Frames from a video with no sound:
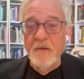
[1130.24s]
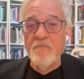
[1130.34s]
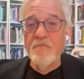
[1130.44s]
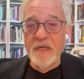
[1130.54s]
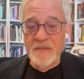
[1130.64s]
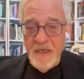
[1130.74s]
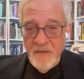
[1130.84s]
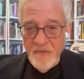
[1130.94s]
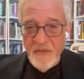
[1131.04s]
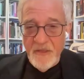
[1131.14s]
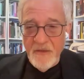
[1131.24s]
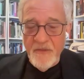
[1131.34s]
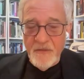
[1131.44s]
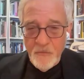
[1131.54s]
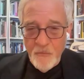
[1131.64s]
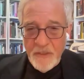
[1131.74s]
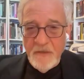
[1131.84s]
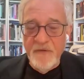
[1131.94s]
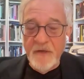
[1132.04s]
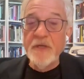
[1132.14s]
But I think that we are
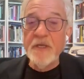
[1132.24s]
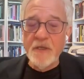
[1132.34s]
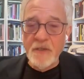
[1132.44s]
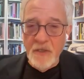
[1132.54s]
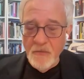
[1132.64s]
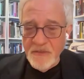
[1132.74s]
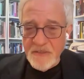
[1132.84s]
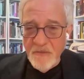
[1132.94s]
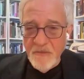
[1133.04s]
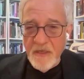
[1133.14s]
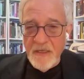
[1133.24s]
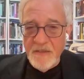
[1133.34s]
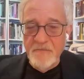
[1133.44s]
very close to that,